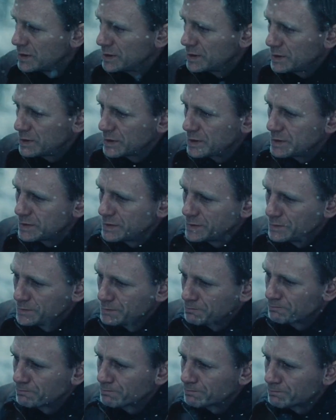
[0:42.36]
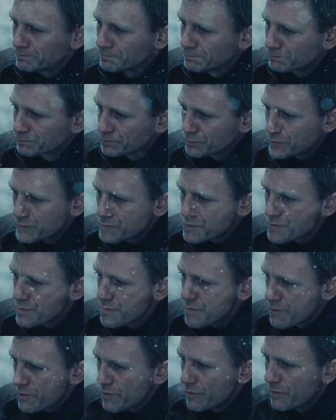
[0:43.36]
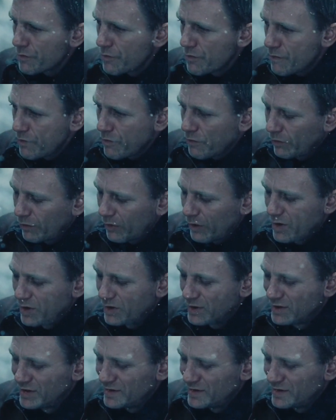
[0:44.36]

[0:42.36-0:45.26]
that you are power hungry and corrupt.